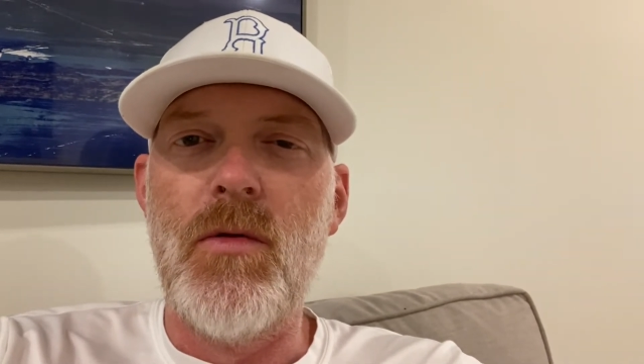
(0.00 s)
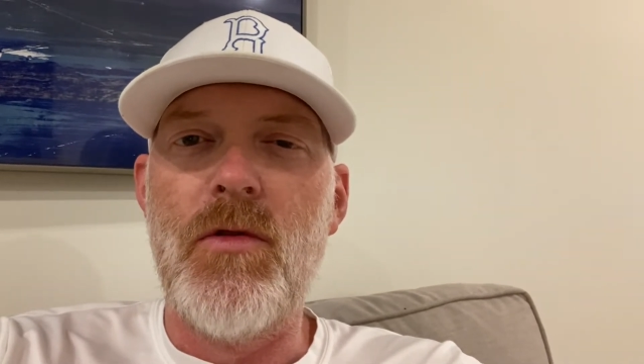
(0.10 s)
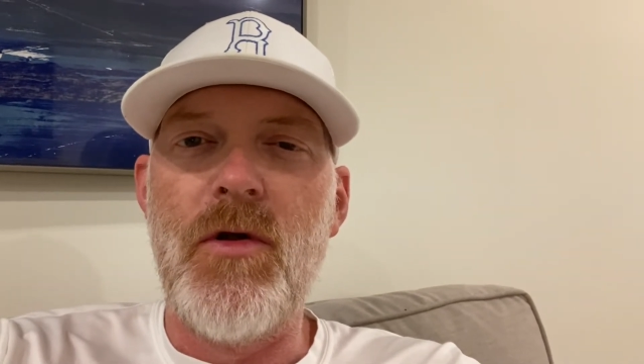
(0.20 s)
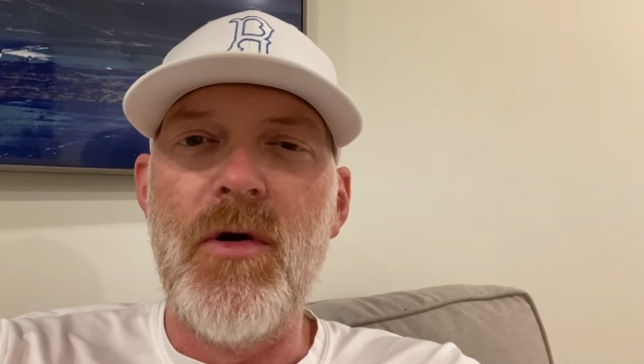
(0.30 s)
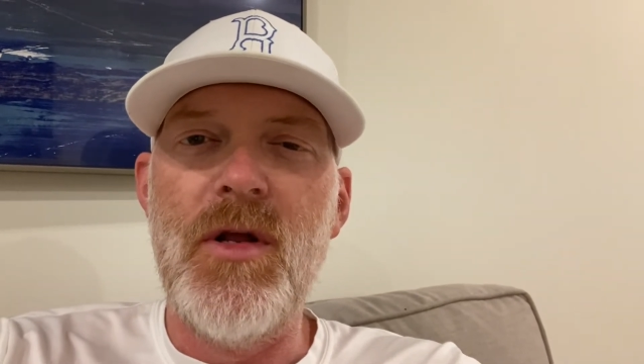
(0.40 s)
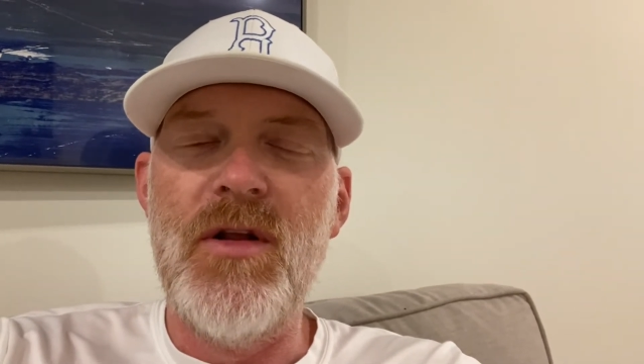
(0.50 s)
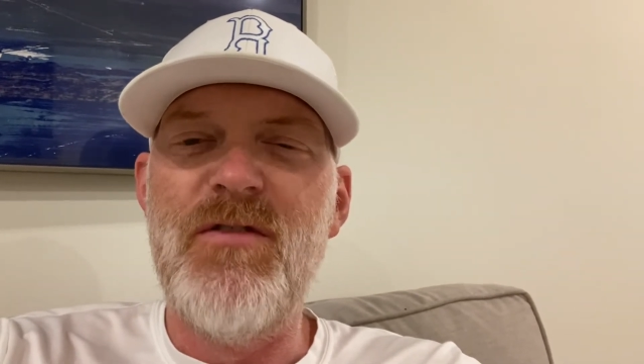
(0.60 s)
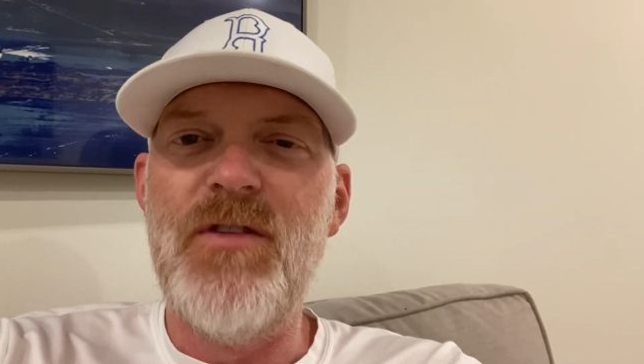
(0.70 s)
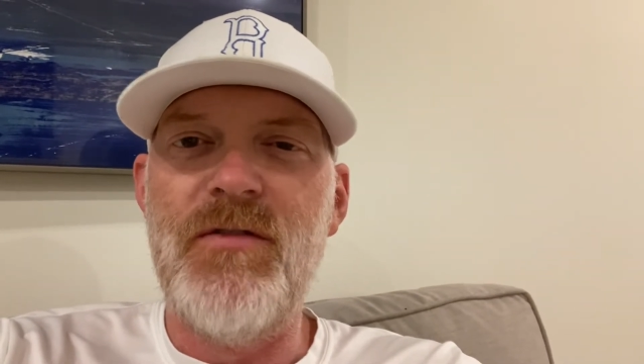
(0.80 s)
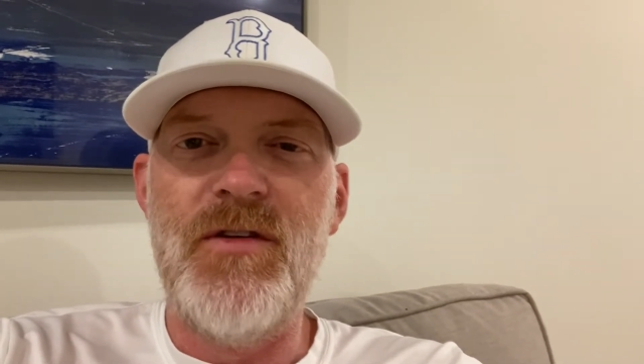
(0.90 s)
30 to
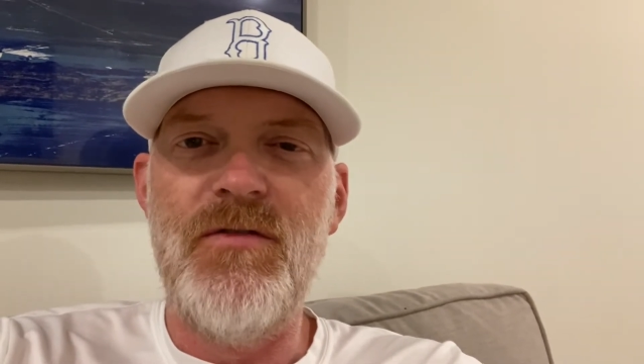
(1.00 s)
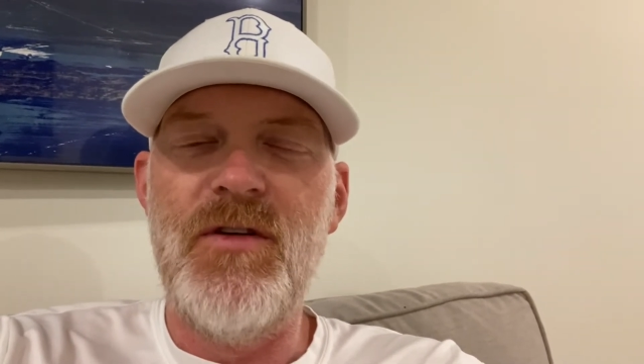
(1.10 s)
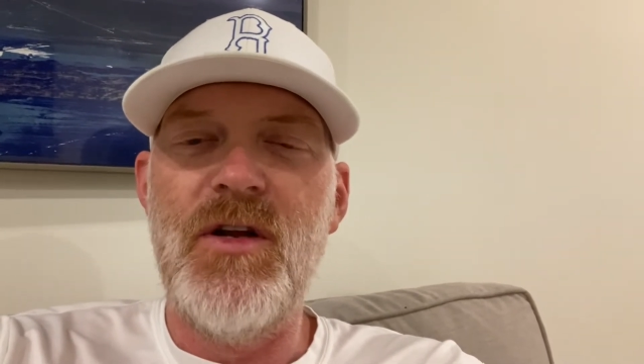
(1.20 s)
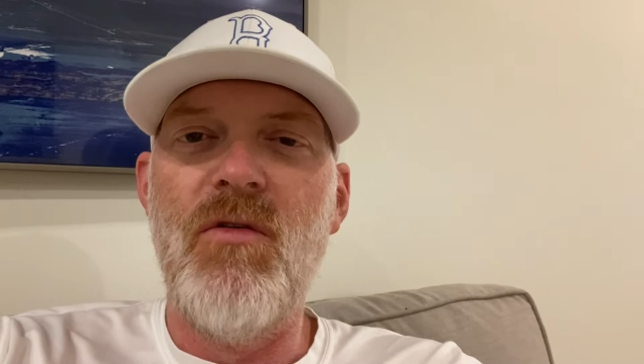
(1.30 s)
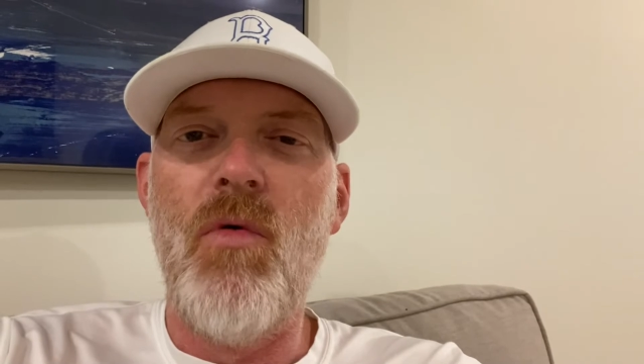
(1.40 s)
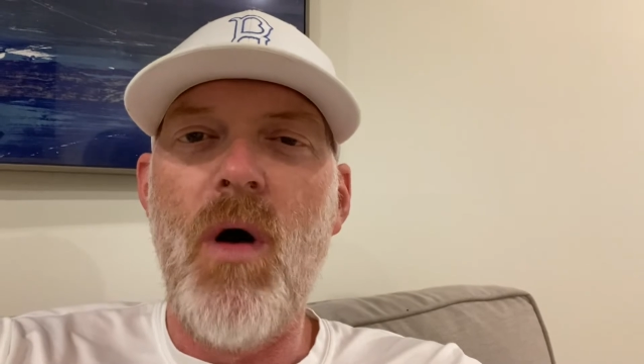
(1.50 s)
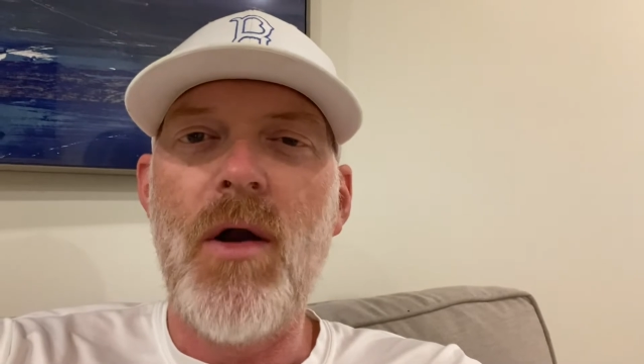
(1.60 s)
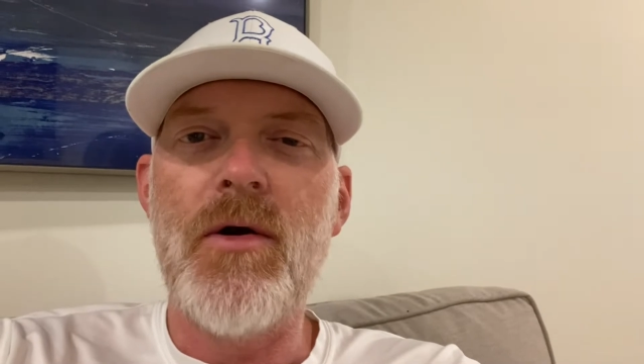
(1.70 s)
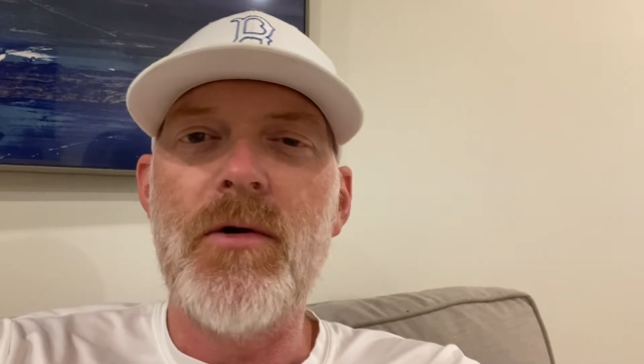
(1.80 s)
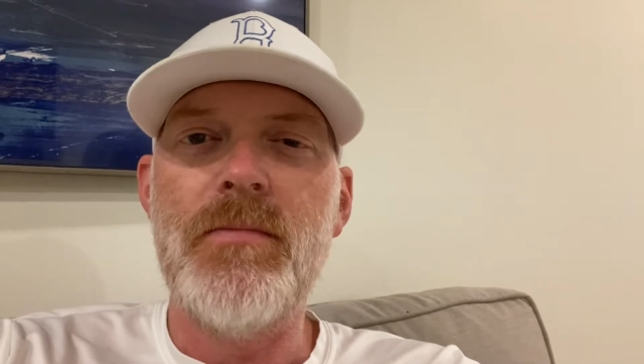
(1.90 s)
50 feet of
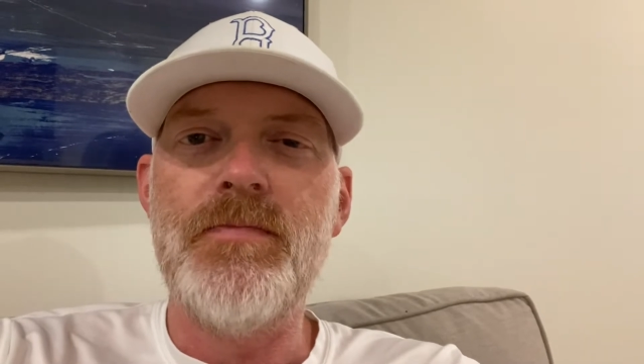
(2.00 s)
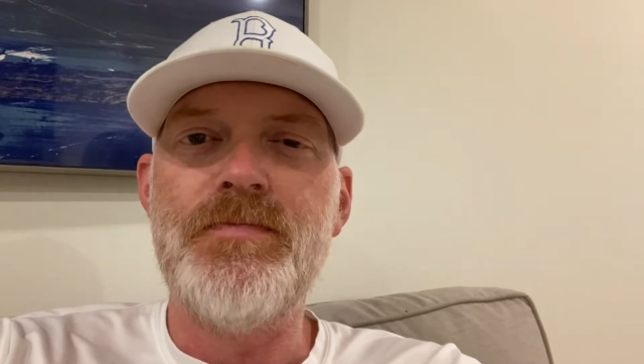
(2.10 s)
water.